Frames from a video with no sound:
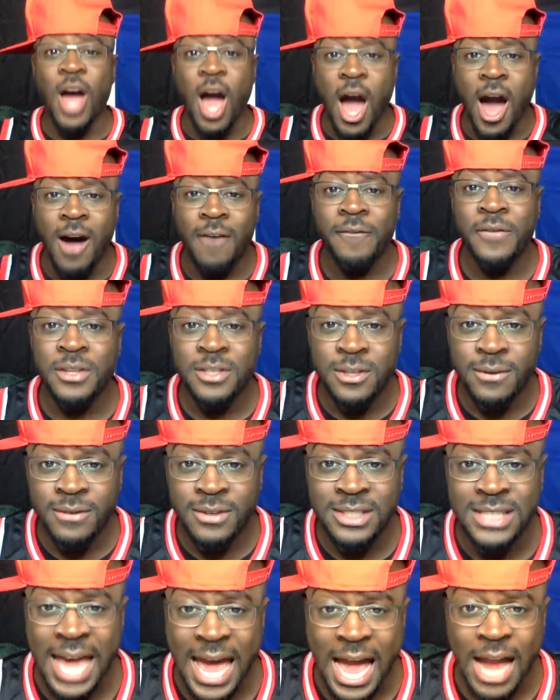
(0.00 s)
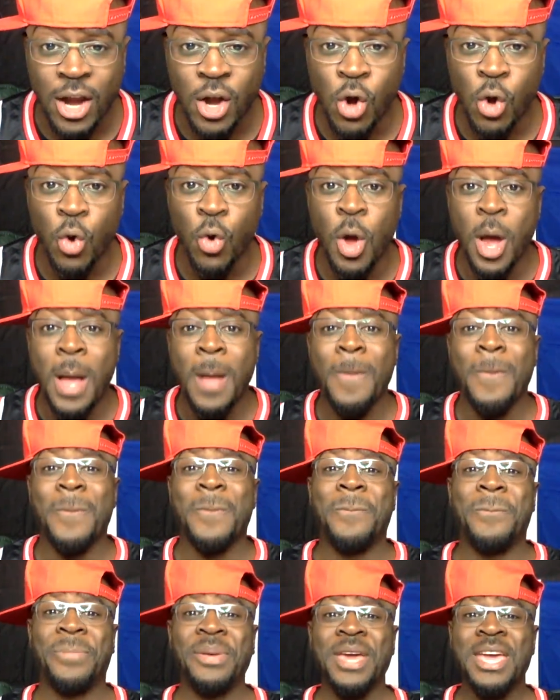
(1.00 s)
offensive tackle,
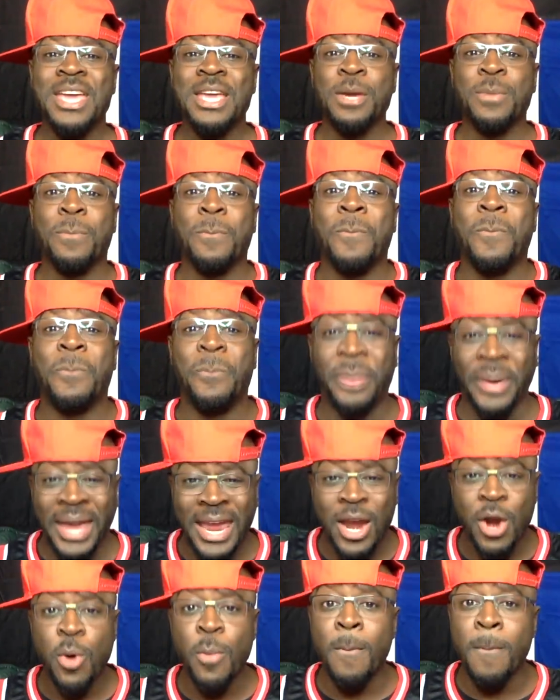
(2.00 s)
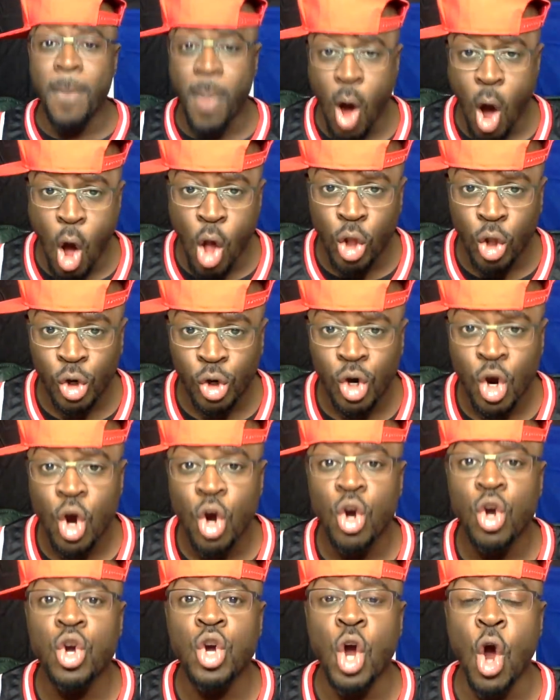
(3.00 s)
Big Bear Mauler,
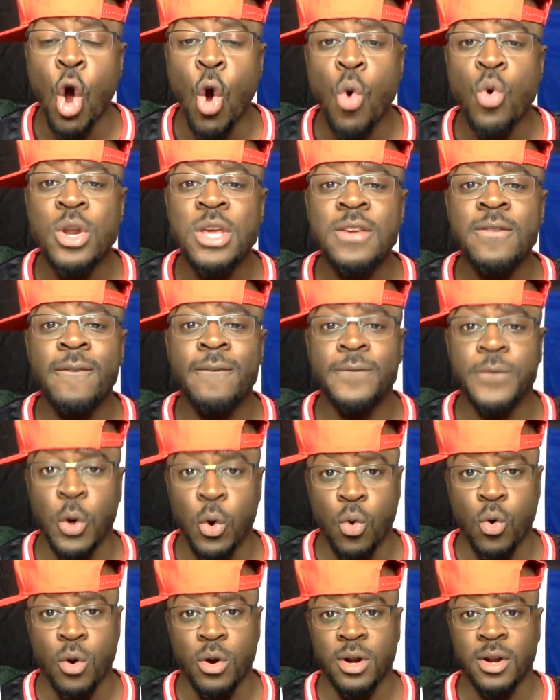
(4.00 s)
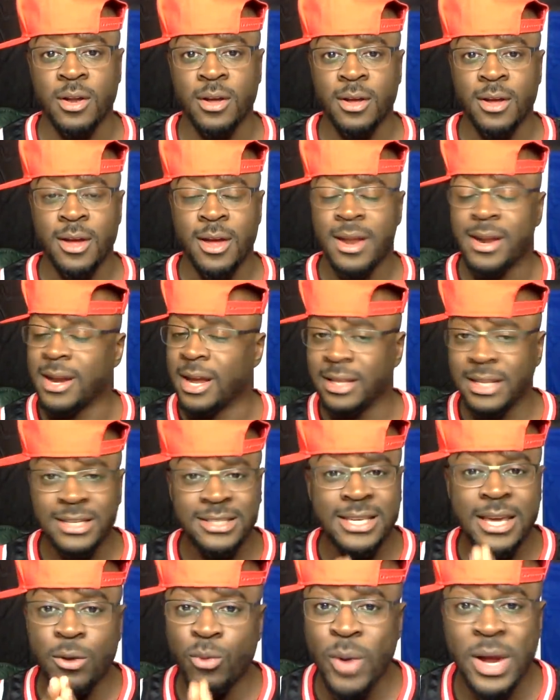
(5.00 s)
Cody Ford. Now let's
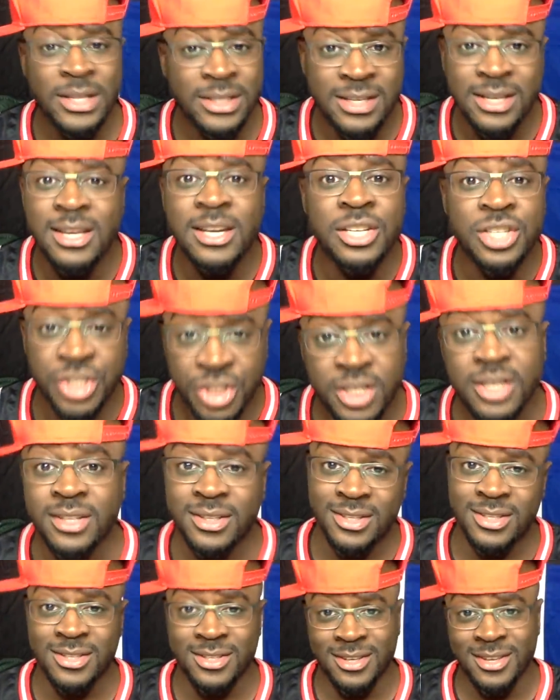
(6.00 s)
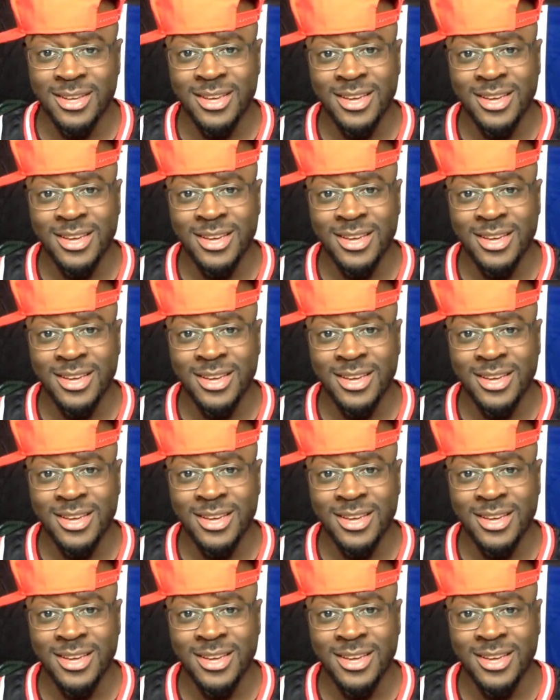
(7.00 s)
get right to the shits.